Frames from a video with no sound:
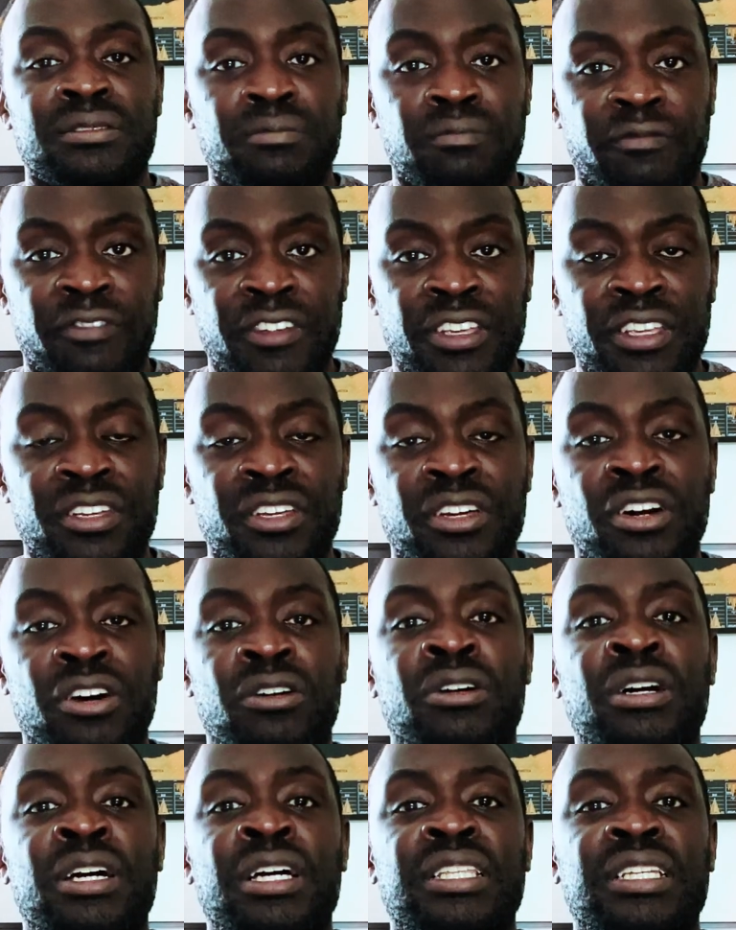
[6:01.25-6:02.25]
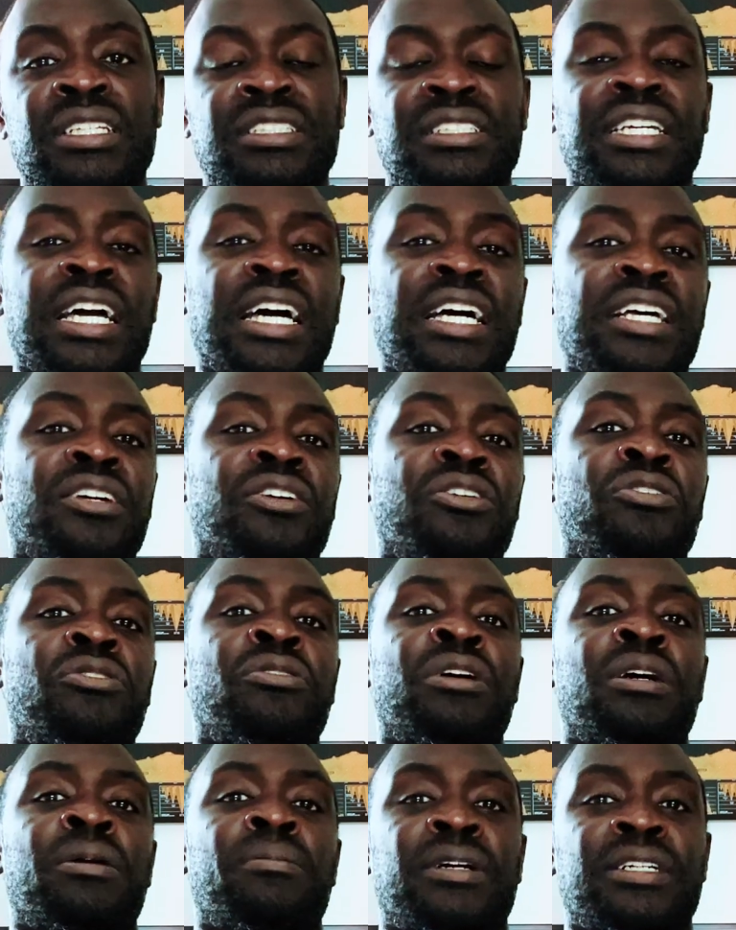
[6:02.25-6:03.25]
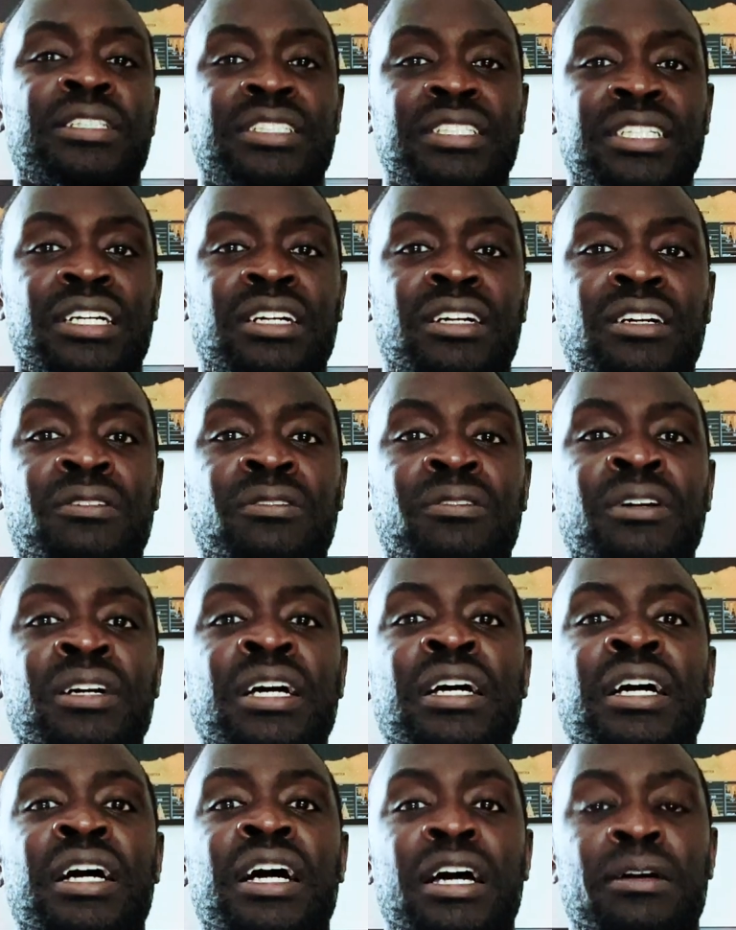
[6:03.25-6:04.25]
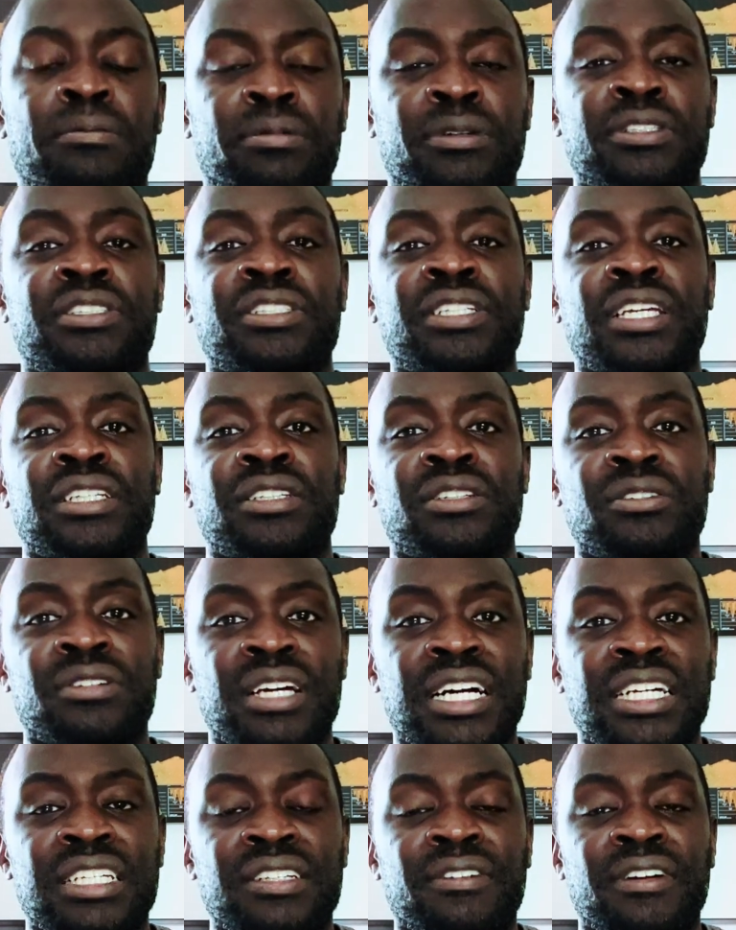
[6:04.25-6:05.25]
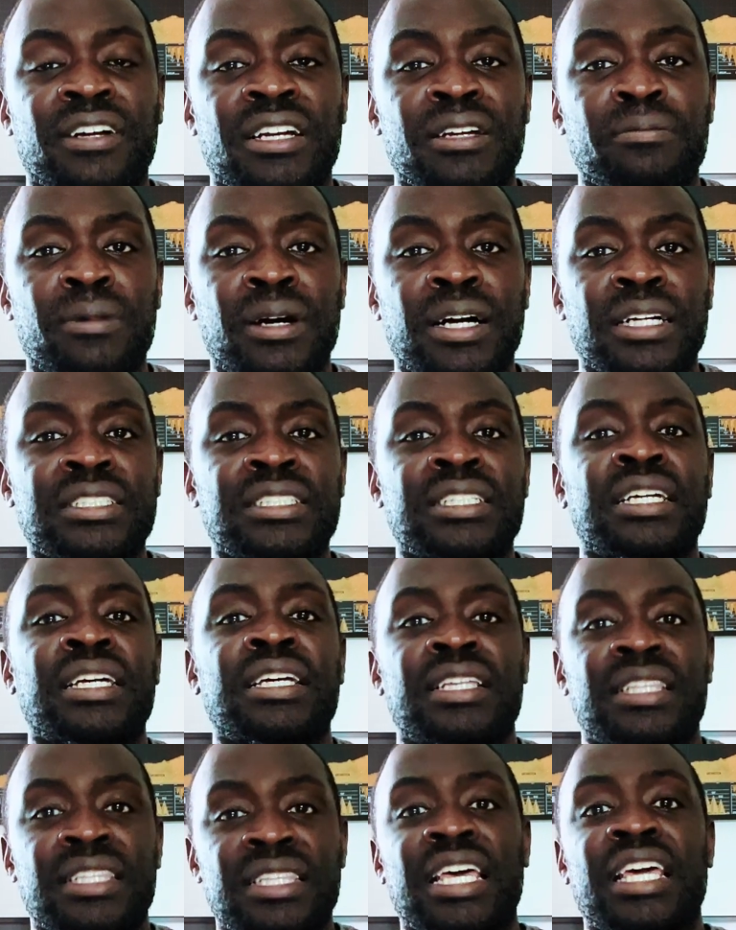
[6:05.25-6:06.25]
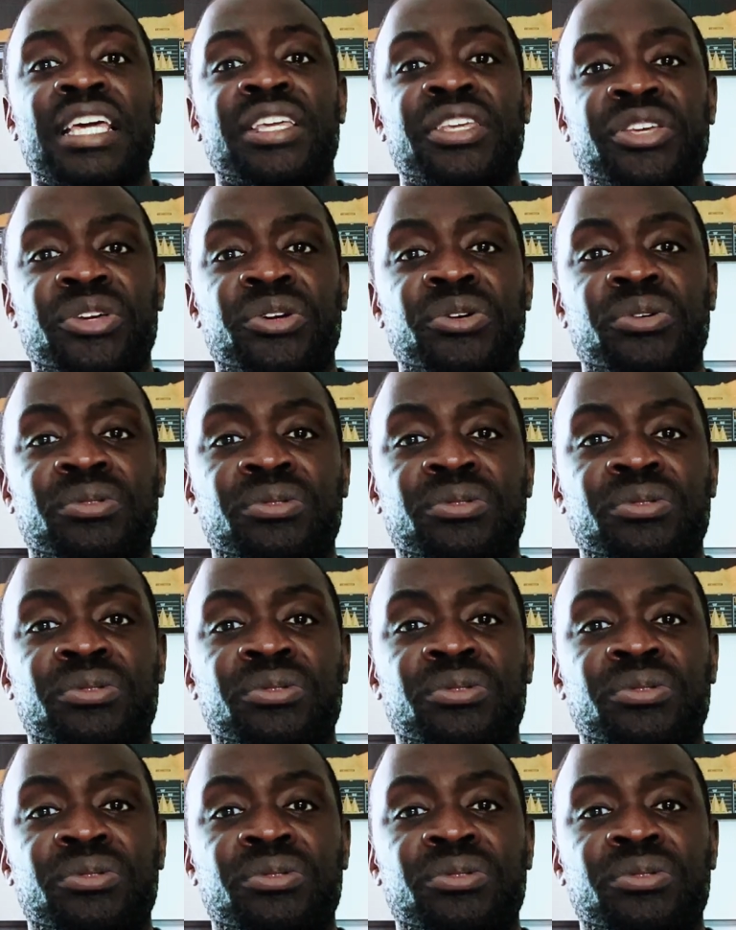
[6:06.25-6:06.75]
video, this channel, myself. I appreciate you guys very much. Thank you.